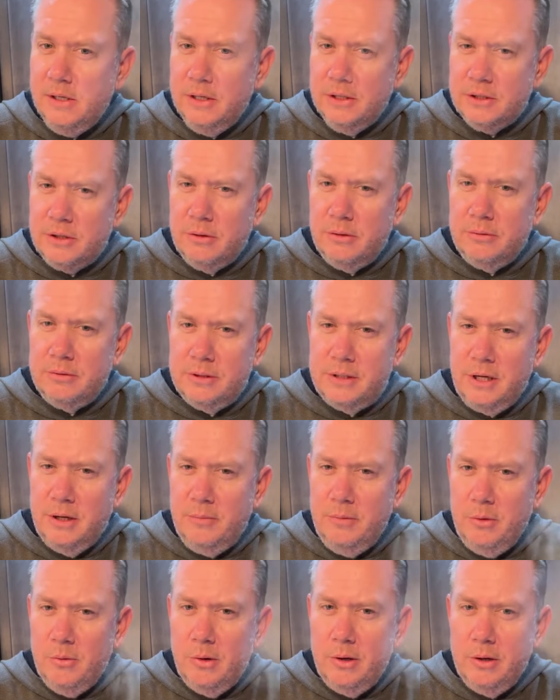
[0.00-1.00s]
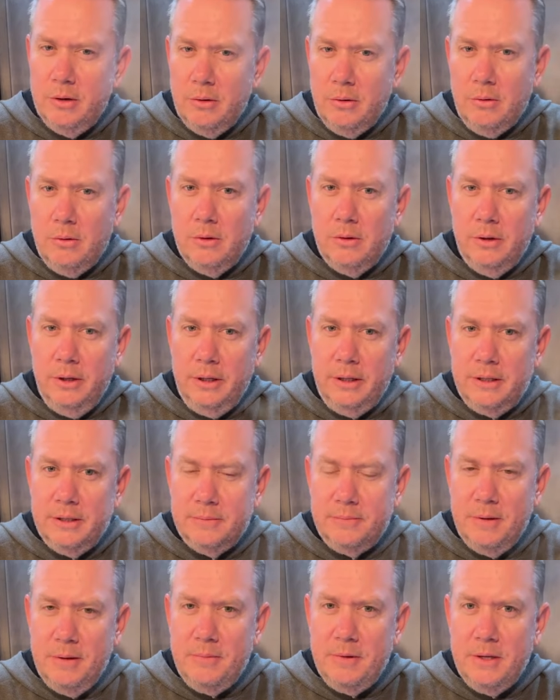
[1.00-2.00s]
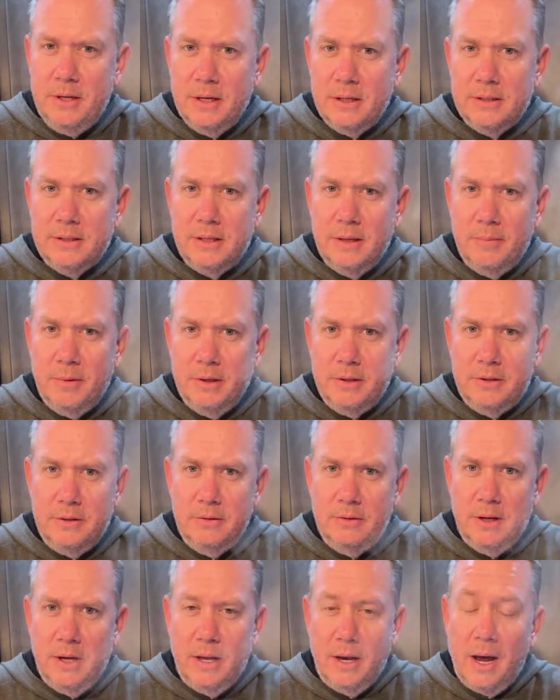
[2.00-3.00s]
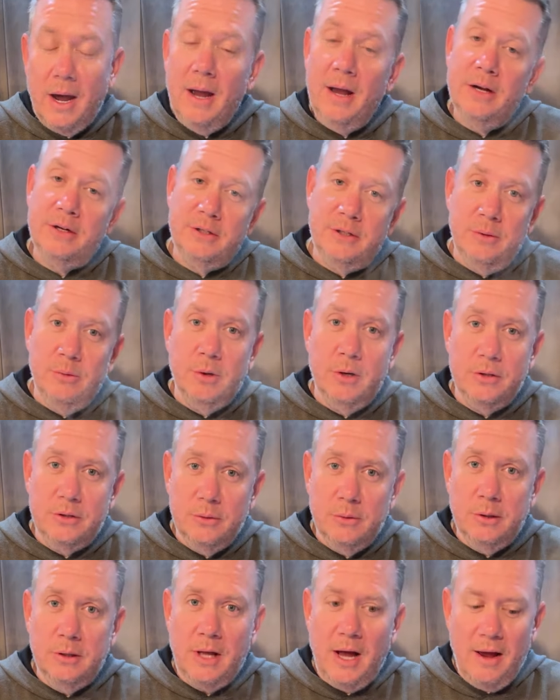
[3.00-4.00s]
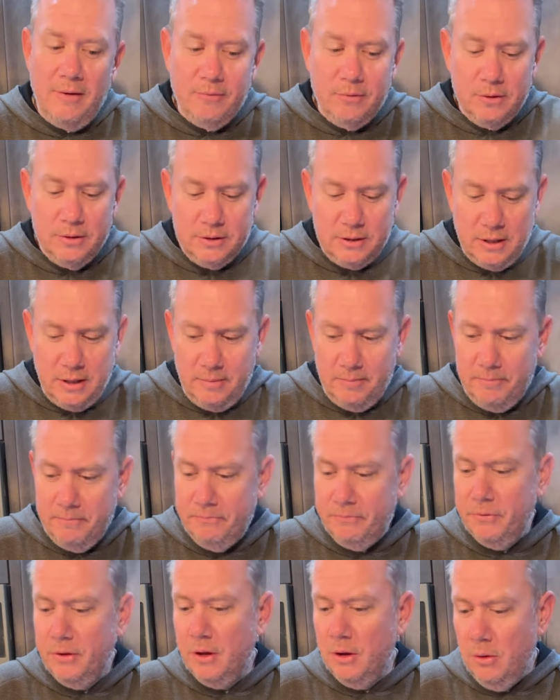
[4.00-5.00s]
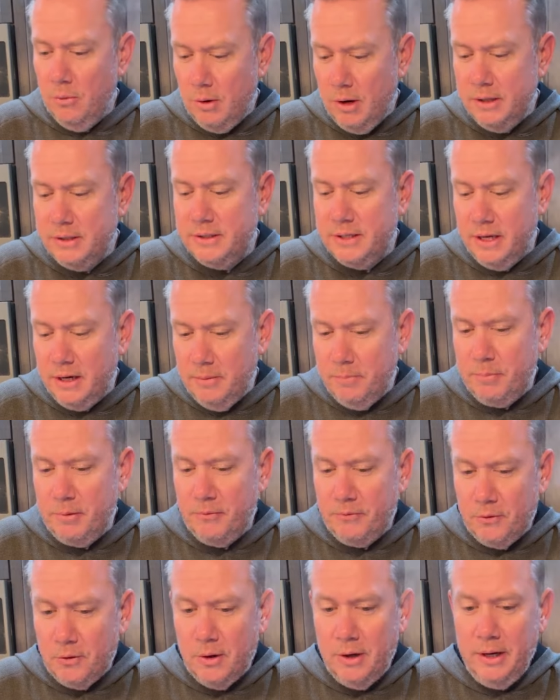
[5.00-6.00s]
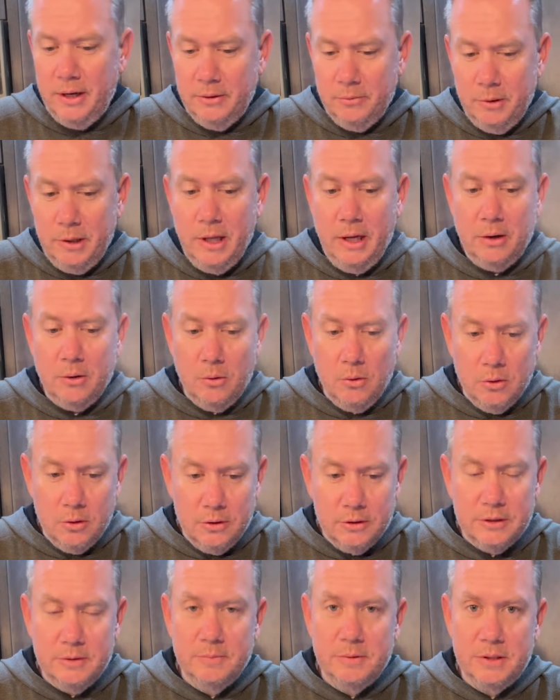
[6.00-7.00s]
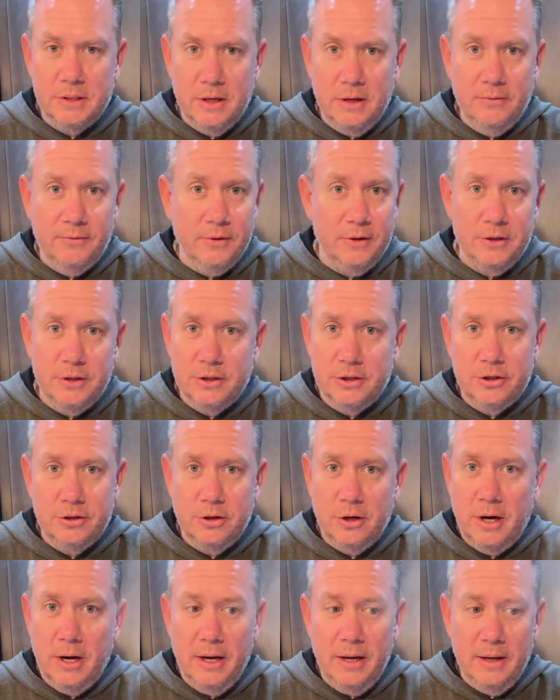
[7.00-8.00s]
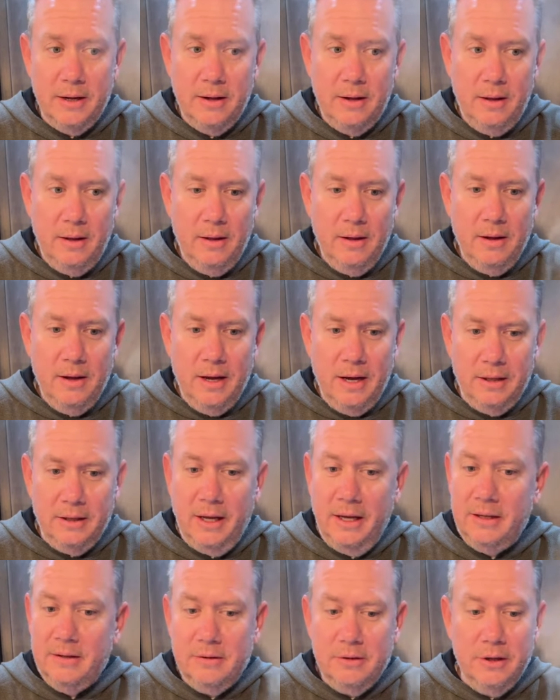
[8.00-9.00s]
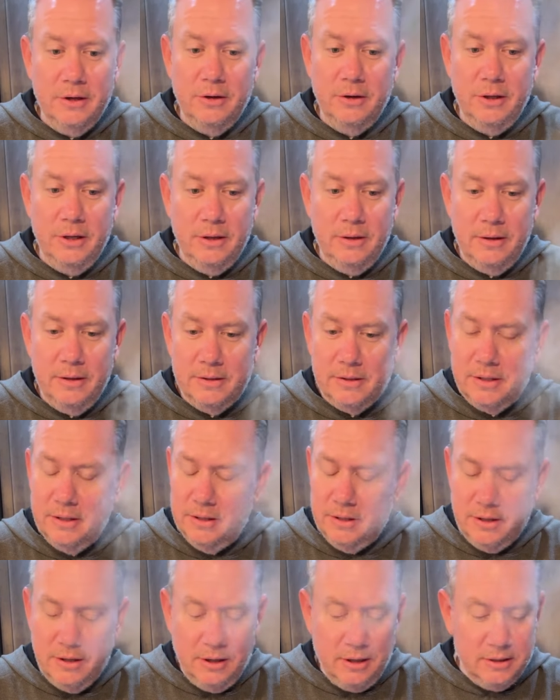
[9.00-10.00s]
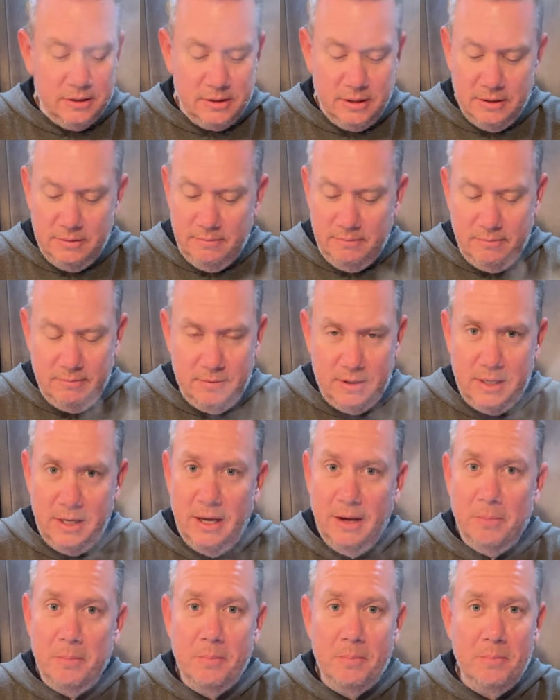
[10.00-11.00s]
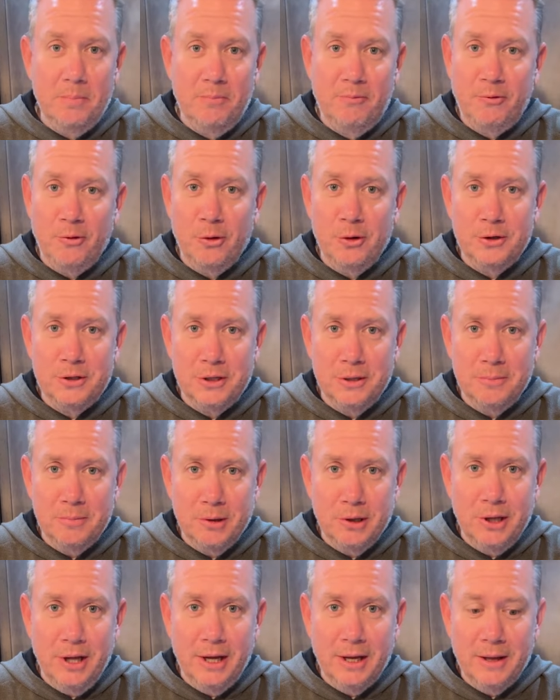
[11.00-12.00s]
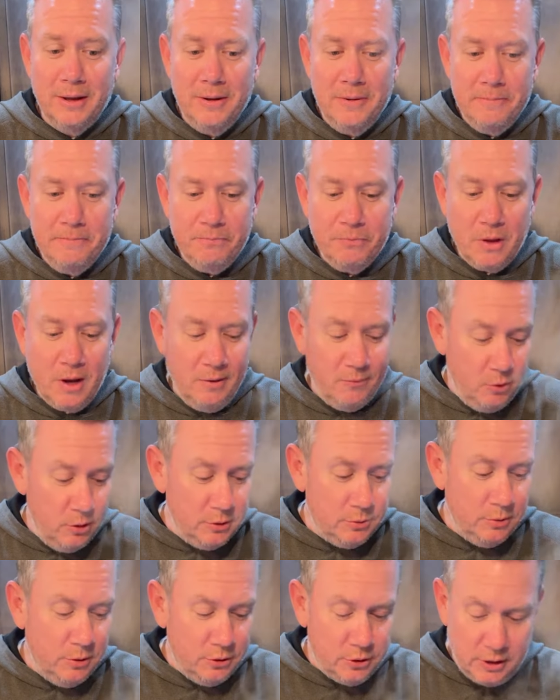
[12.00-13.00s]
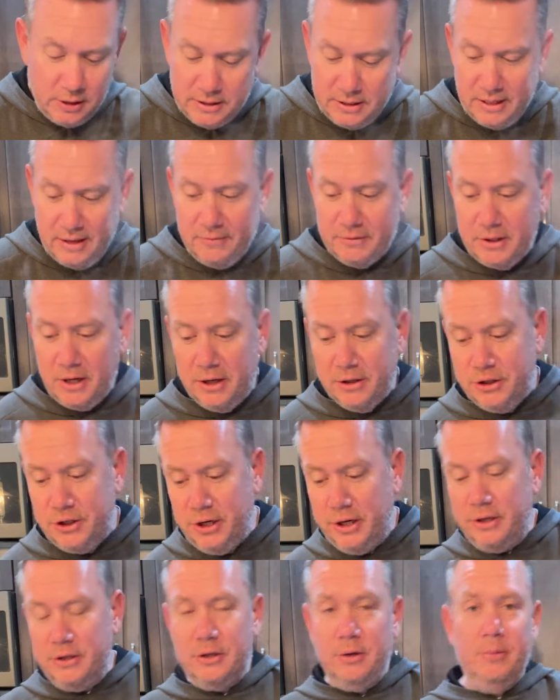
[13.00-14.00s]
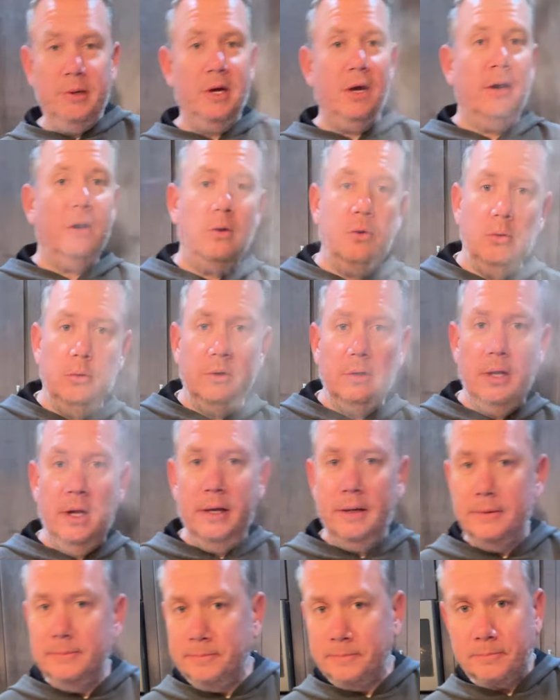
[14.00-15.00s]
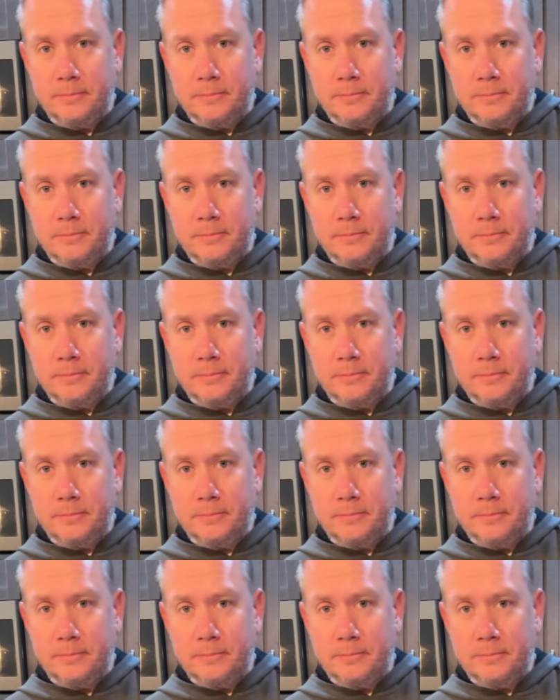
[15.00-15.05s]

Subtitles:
So tell me what you're ordering, because maybe next time I do that. I actually want to do a live one time where I set up beforehand, we like order some stuff and just try it. And like literally it's gonna cost a damn fortune, but like I've always wanted to try Dave's hot chicken, so it'd be kind of cool to like